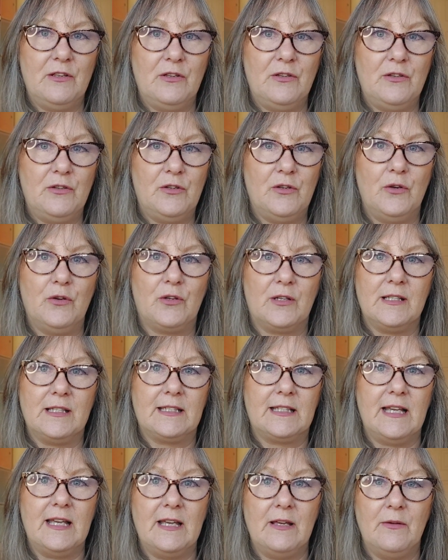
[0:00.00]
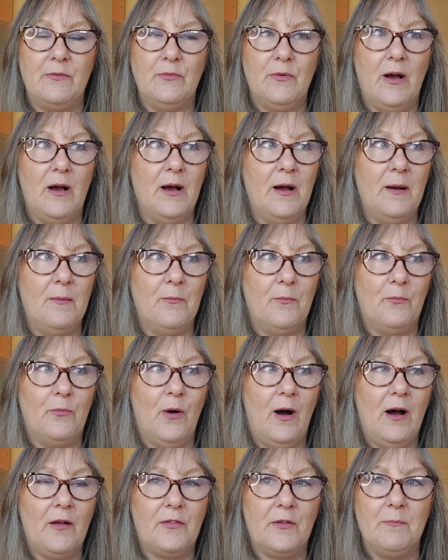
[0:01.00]
you can see
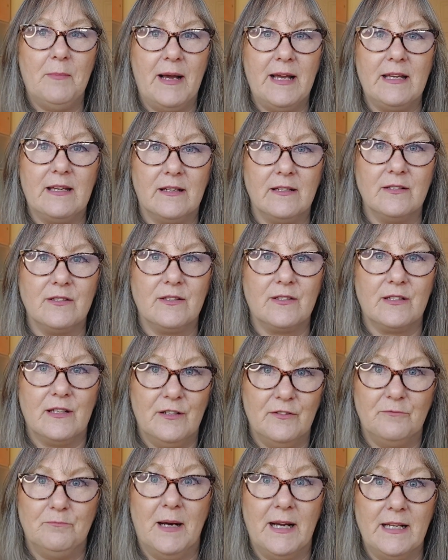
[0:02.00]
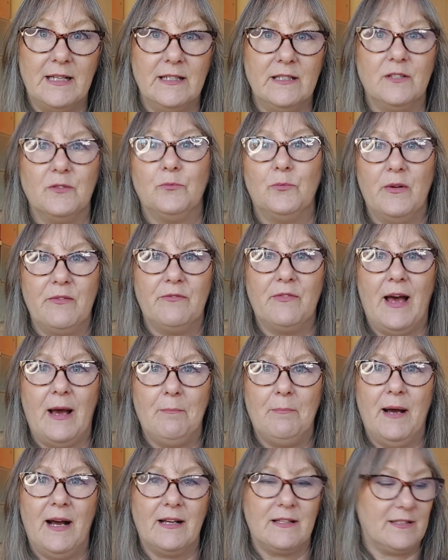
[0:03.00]
what other makers have made with
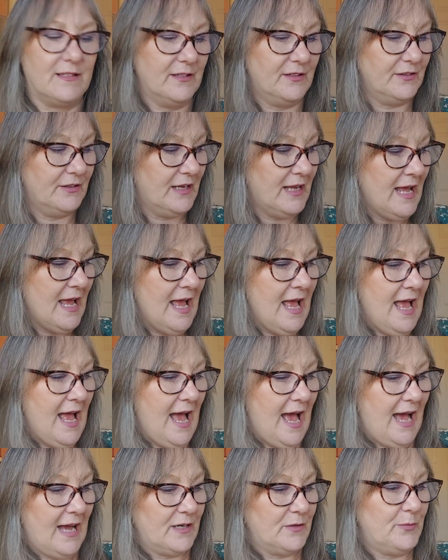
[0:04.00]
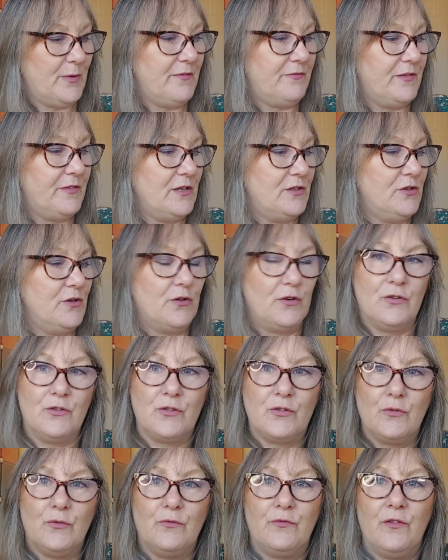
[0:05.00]
that pattern. And with this, you can
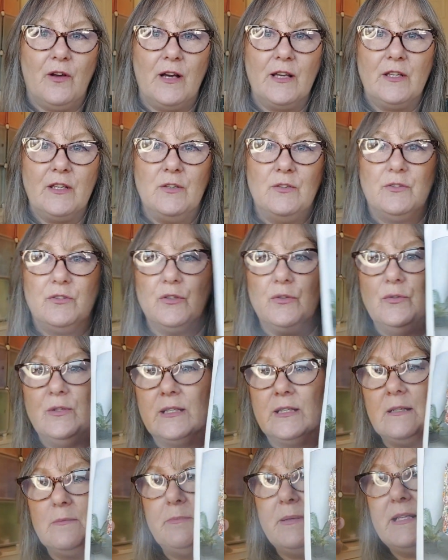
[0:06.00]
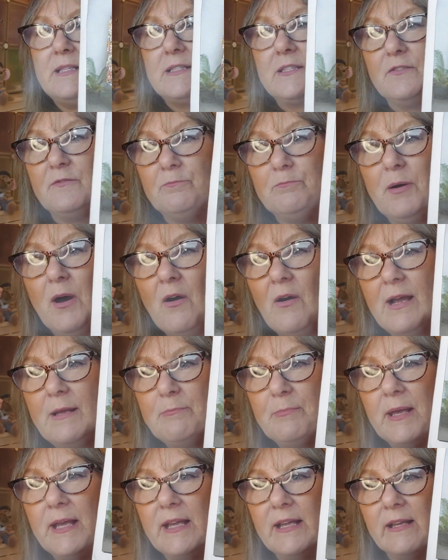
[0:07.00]
sort of like do little bits of
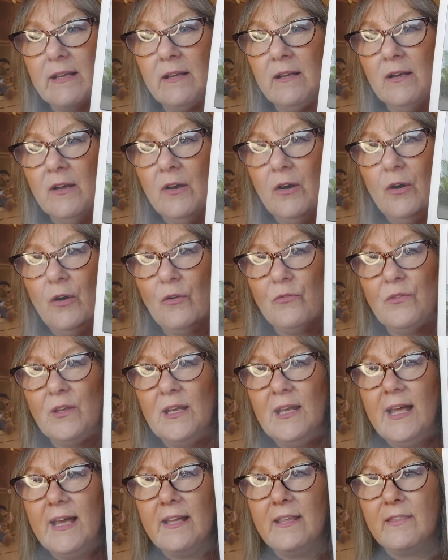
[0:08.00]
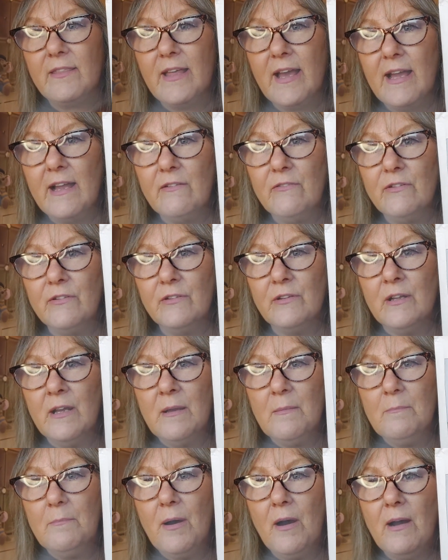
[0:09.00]
piping on the leg there and
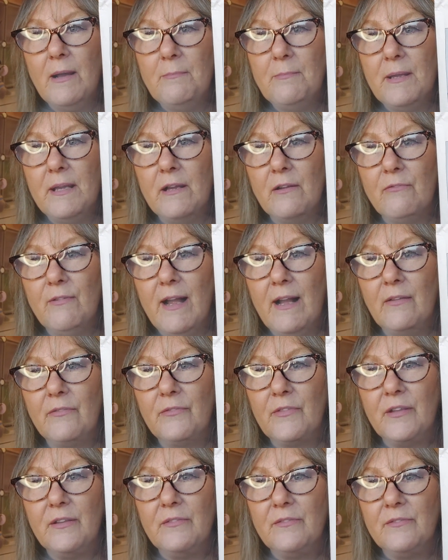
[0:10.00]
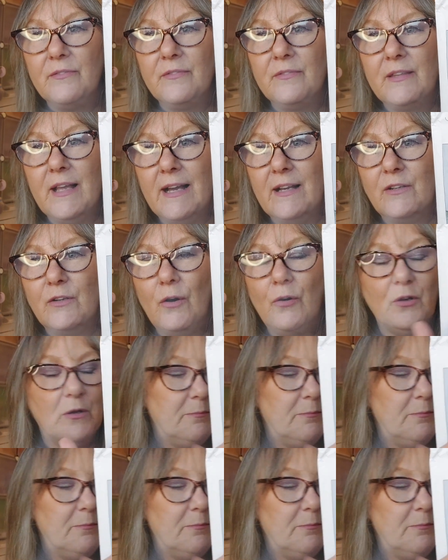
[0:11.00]
piping around that collar